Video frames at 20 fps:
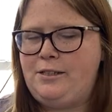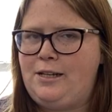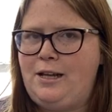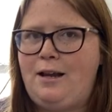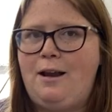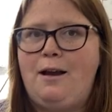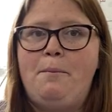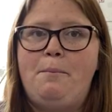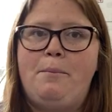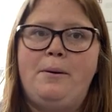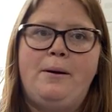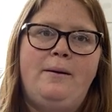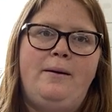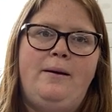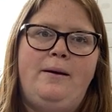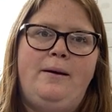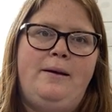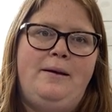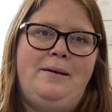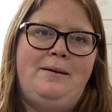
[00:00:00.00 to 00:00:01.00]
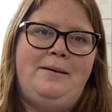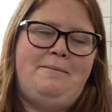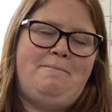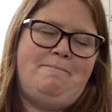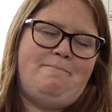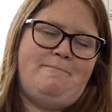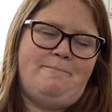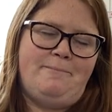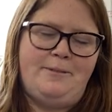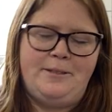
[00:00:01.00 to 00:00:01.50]
it up.
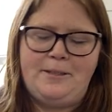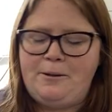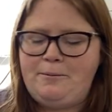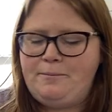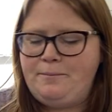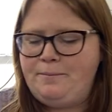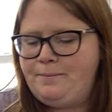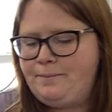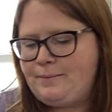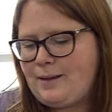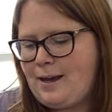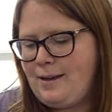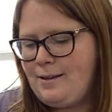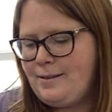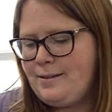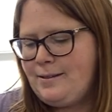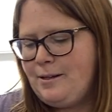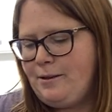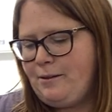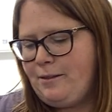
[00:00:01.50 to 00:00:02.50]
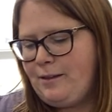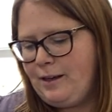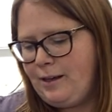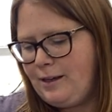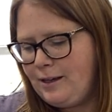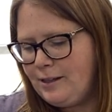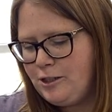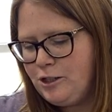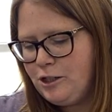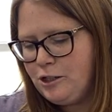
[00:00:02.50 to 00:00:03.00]
So yeah. I still think
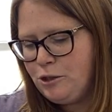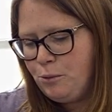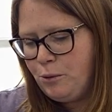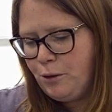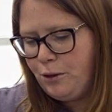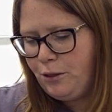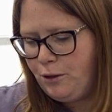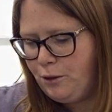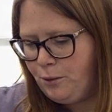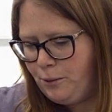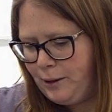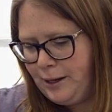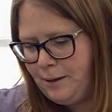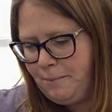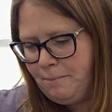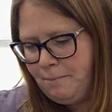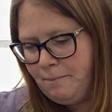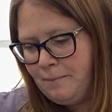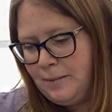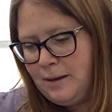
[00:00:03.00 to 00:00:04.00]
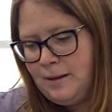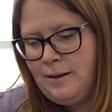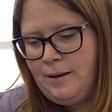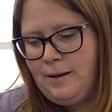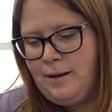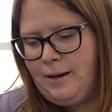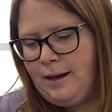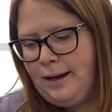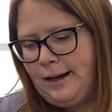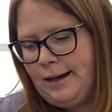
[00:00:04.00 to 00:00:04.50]
it's just worth doing
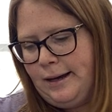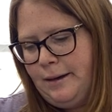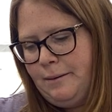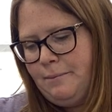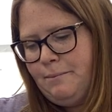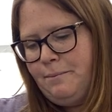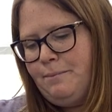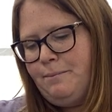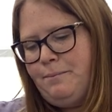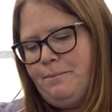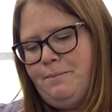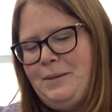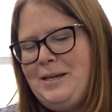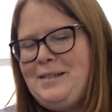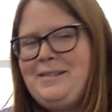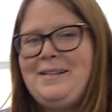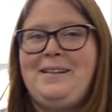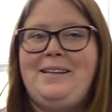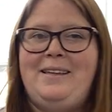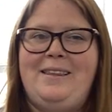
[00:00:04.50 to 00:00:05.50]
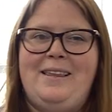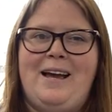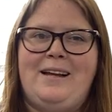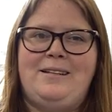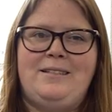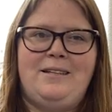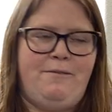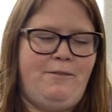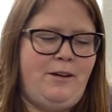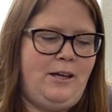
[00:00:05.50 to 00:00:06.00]
um, basically the
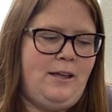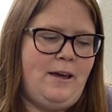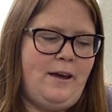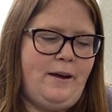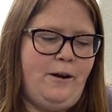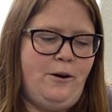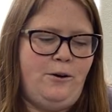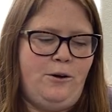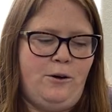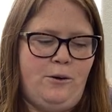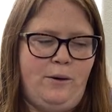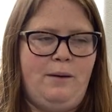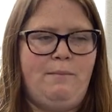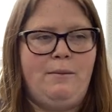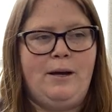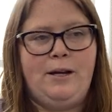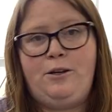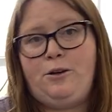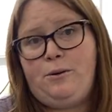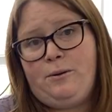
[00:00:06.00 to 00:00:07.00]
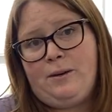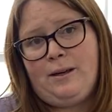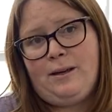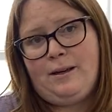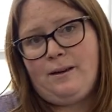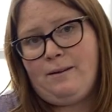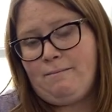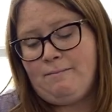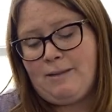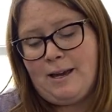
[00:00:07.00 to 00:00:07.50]
activity that you're doing by
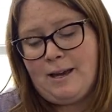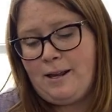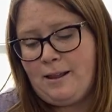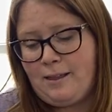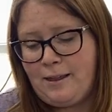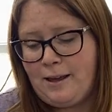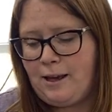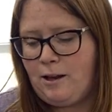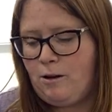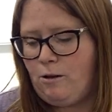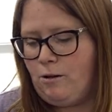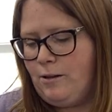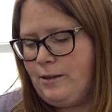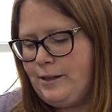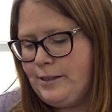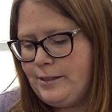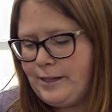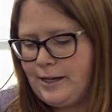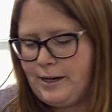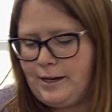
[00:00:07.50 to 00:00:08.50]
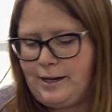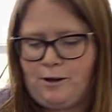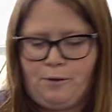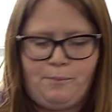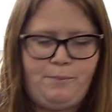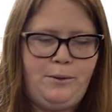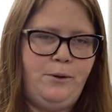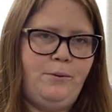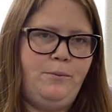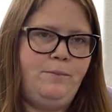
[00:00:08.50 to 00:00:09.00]
doing anything right. at all is going to
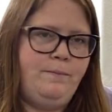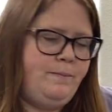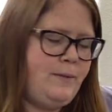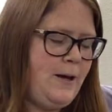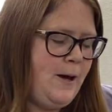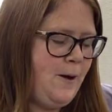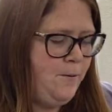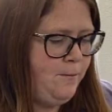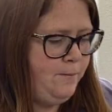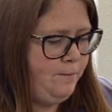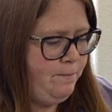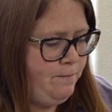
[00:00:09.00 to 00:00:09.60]
help you out.